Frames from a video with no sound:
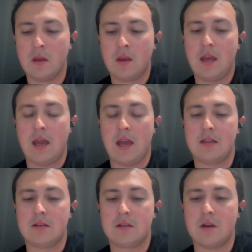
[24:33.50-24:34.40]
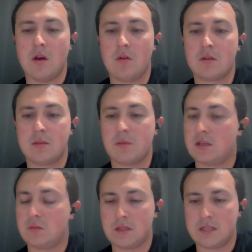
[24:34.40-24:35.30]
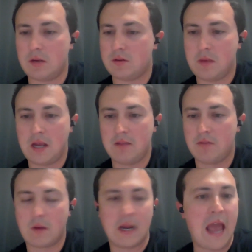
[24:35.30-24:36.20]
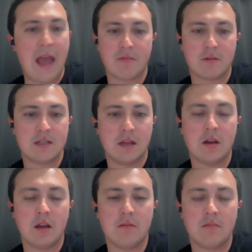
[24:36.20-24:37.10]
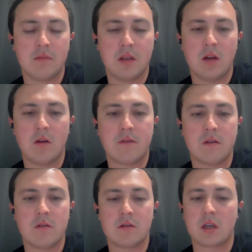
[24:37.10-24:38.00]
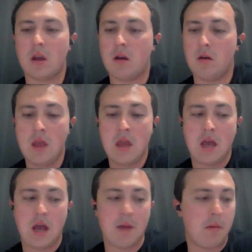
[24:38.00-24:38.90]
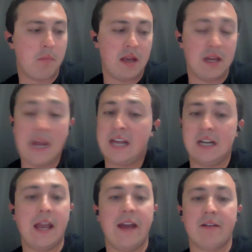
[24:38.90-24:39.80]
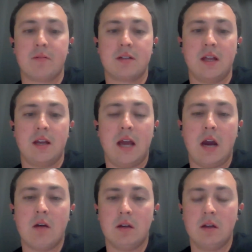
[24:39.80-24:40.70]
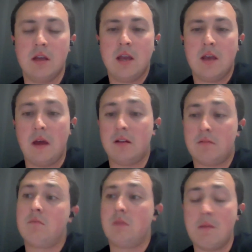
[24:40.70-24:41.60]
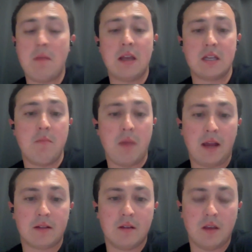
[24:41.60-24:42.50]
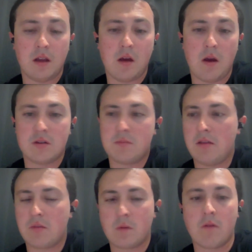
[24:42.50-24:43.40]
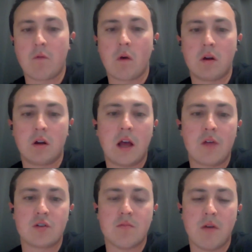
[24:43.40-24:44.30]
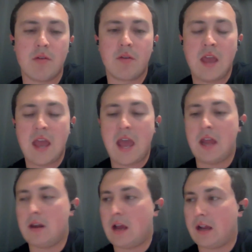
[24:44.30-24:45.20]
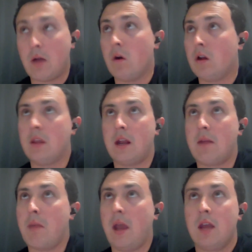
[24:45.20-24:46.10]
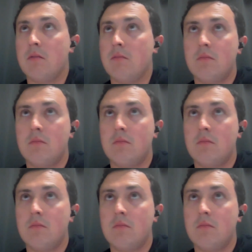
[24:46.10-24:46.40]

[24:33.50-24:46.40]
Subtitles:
And so some of these ones that I was paying 3.5% on a few years ago, I'm up paying 9.5% now, and that it makes an impact. I was paying $300 or $400 a month, and I got one that I'm paying